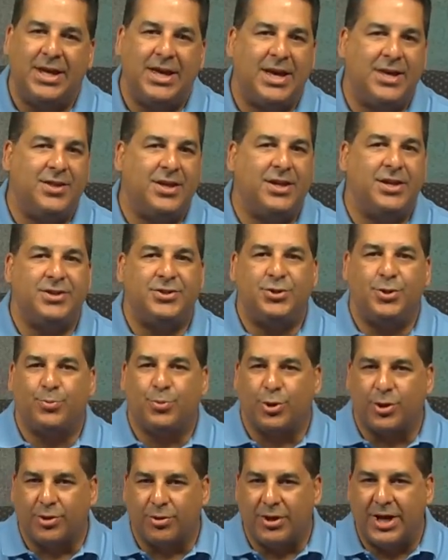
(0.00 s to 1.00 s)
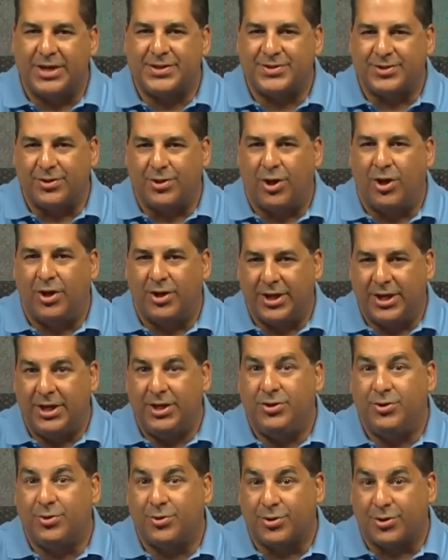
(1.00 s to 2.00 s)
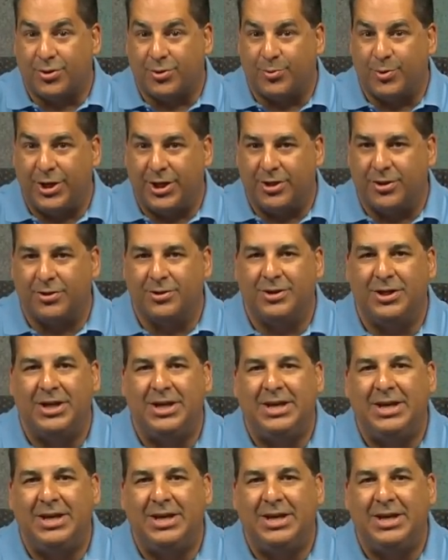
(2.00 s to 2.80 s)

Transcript: and then as you progress along in your career.